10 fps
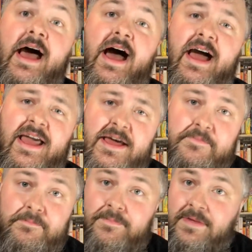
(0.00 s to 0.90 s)
i
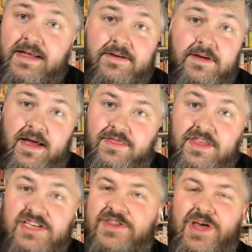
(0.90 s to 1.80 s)
am
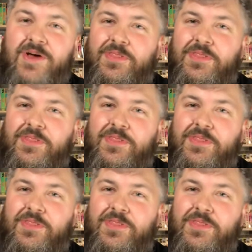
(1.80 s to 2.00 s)
the